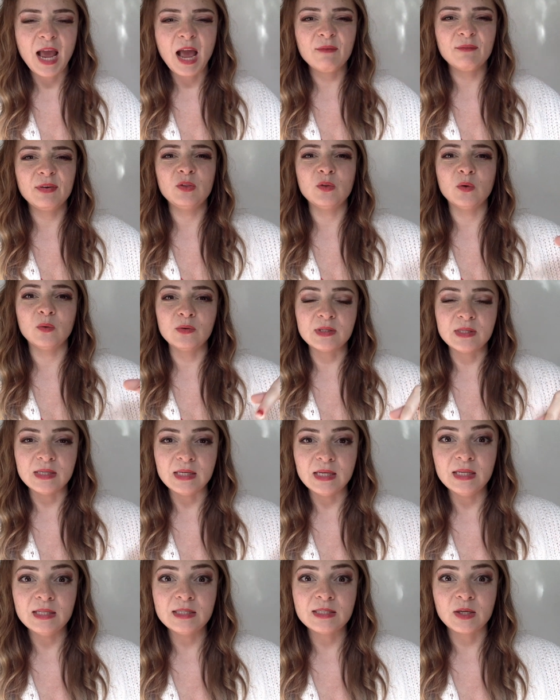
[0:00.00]
having those
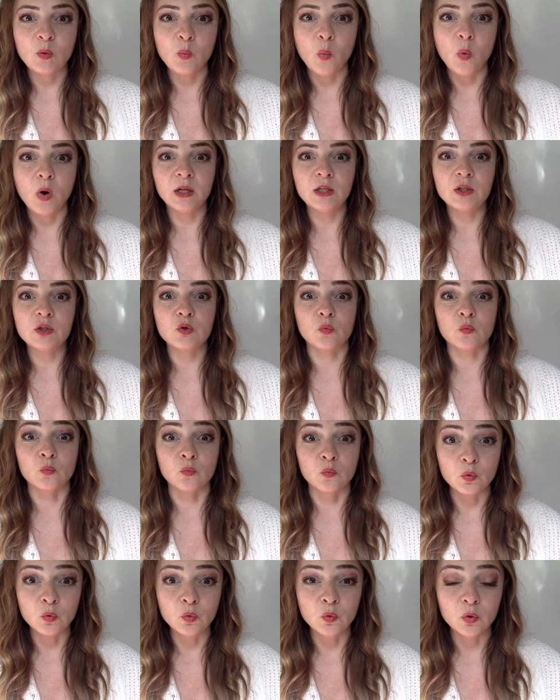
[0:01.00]
needs and wants
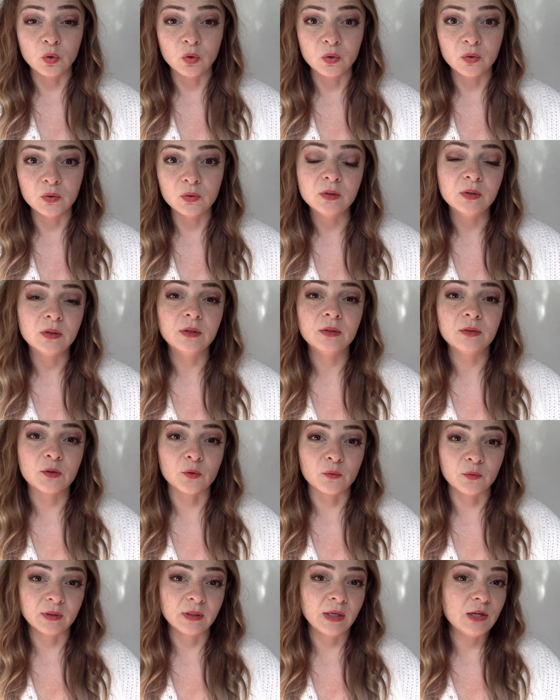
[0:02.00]
rule
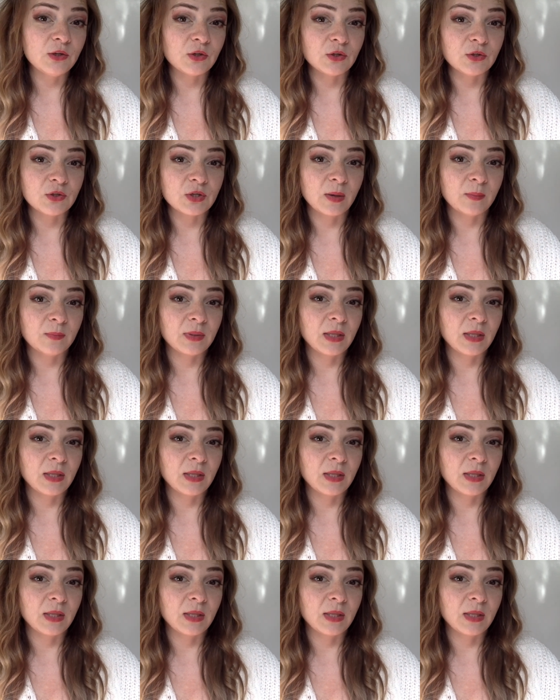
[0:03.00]
the relationship.